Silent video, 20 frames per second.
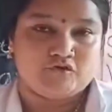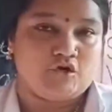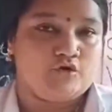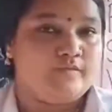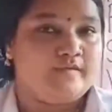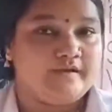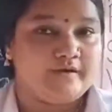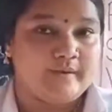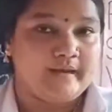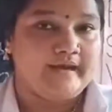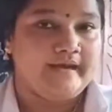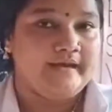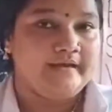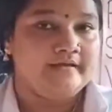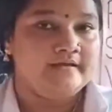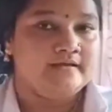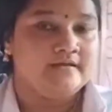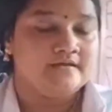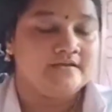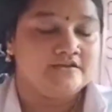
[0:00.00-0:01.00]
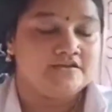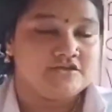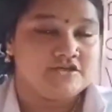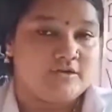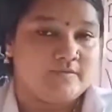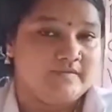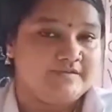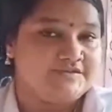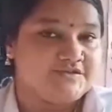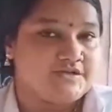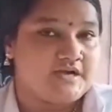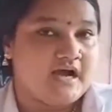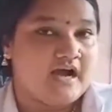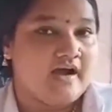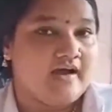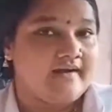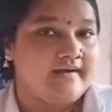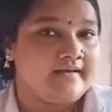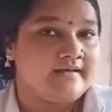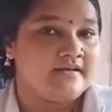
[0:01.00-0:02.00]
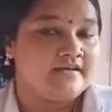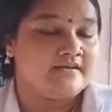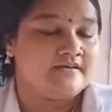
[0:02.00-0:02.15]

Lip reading: Shall we read? Shall we start?